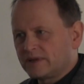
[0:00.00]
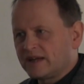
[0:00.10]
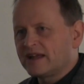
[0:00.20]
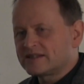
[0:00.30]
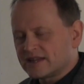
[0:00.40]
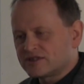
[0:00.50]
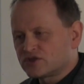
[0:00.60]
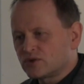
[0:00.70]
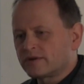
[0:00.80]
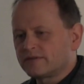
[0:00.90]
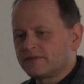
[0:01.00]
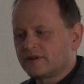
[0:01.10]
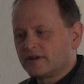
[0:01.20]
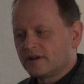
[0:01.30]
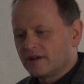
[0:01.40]
It's sort
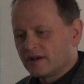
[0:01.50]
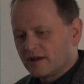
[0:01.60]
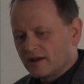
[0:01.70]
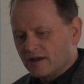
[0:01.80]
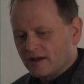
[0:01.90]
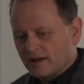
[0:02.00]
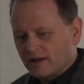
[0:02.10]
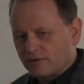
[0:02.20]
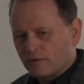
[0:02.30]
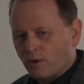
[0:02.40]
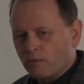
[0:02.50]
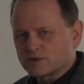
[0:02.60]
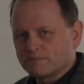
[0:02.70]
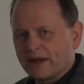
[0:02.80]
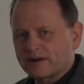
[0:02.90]
of
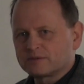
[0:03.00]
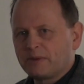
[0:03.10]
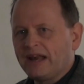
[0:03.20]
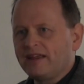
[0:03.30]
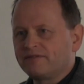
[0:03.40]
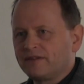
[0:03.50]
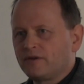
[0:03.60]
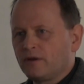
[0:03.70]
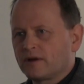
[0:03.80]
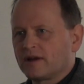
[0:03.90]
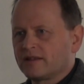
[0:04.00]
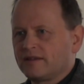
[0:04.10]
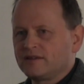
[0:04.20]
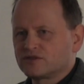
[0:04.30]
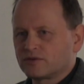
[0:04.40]
almost beggars belief if you look
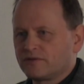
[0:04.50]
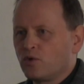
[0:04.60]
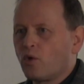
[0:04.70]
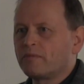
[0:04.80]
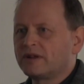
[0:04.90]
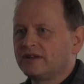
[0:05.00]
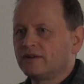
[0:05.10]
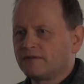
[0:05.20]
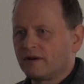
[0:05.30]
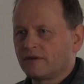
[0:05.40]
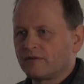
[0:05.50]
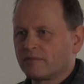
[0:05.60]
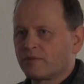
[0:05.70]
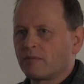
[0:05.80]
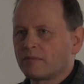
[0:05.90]
at the sort of enormity of
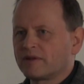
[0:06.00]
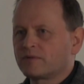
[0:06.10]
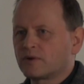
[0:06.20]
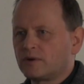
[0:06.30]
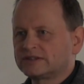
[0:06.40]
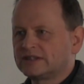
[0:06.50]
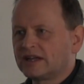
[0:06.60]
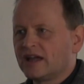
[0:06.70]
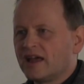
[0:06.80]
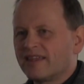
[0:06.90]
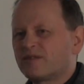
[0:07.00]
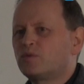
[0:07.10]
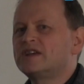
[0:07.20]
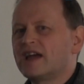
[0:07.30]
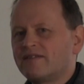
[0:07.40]
the problem that we're causing,
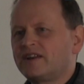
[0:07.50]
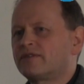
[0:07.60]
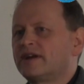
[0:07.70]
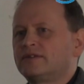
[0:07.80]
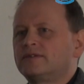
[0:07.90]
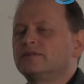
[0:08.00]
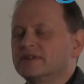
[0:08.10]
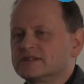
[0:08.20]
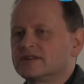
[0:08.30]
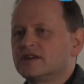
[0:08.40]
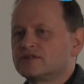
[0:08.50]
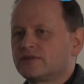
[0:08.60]
that we have any right to do this.